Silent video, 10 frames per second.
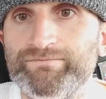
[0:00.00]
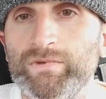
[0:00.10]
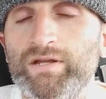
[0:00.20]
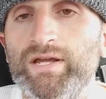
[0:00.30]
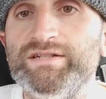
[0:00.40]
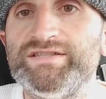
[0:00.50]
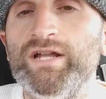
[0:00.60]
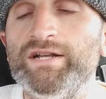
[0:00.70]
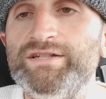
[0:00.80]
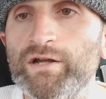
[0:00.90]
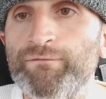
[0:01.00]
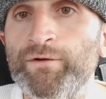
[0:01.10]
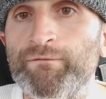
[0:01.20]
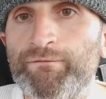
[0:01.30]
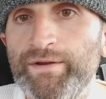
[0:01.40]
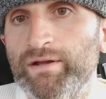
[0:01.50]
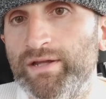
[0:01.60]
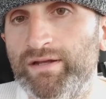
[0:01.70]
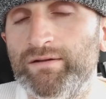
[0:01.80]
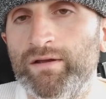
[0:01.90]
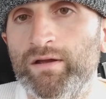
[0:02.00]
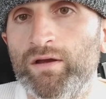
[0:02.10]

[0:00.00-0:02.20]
it's a different feeling